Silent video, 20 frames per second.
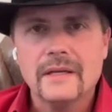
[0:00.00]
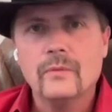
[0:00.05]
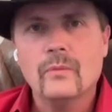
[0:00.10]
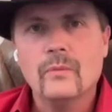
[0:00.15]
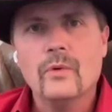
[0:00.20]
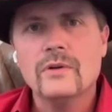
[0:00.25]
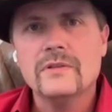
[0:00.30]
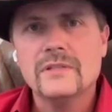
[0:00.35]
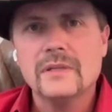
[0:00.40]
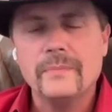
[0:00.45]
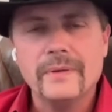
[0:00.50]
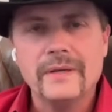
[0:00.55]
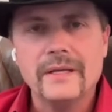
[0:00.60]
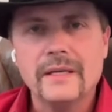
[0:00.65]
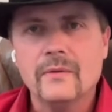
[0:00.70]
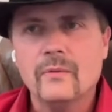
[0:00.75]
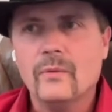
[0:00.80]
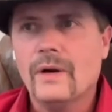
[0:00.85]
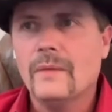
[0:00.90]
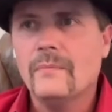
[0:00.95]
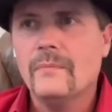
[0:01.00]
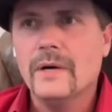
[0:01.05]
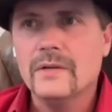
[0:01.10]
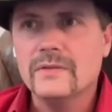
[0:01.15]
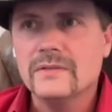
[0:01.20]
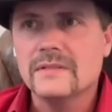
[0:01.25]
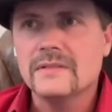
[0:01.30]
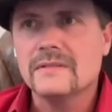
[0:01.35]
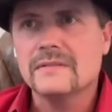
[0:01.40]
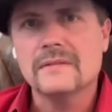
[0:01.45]
and worshiping it while
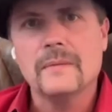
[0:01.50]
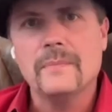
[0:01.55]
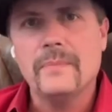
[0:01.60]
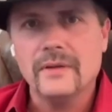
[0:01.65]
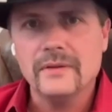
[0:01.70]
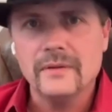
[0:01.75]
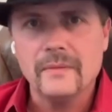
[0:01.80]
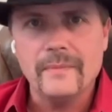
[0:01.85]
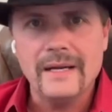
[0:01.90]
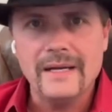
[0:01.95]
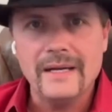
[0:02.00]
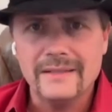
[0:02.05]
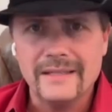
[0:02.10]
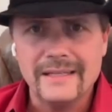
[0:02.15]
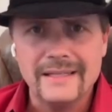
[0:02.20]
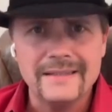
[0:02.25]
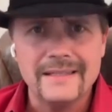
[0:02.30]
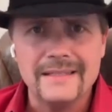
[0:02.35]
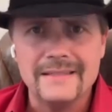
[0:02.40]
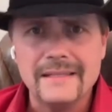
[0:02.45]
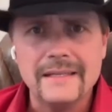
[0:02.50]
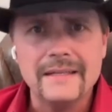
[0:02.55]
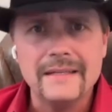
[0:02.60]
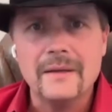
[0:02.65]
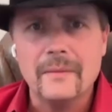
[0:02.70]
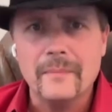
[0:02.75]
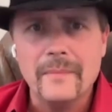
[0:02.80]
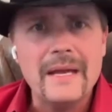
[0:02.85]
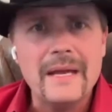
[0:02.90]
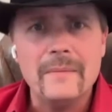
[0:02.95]
Moses is up on the mountain getting the
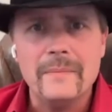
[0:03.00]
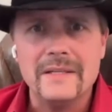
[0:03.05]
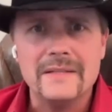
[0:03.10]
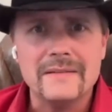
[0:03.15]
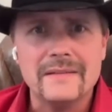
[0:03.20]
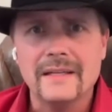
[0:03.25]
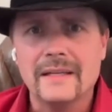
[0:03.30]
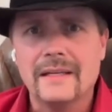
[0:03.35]
10 Commandments.